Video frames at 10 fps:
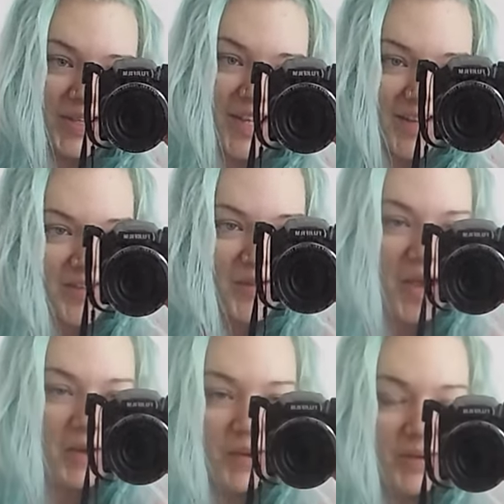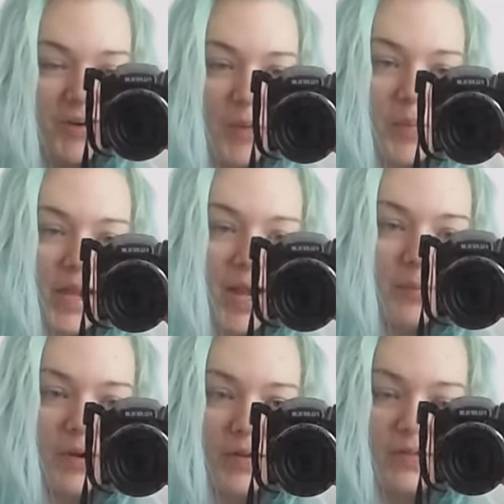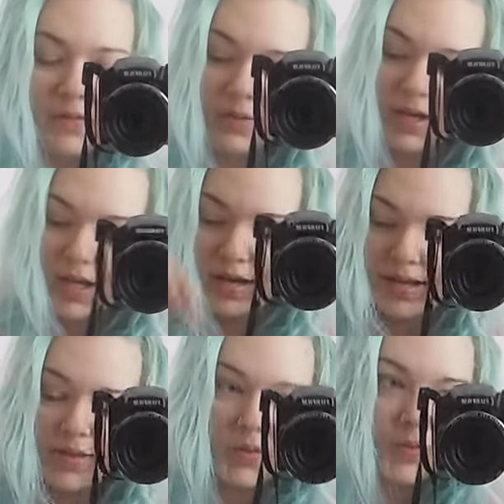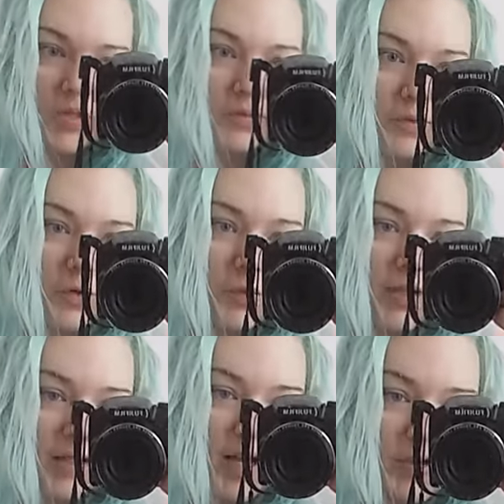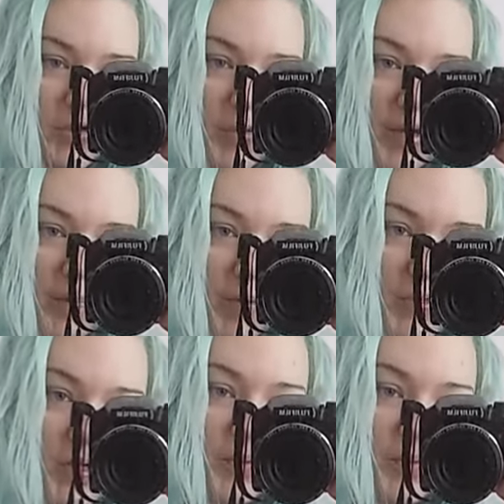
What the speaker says: this. So I went and grabbed my camera. So let's go in the other room and I'll show you what I'm up to.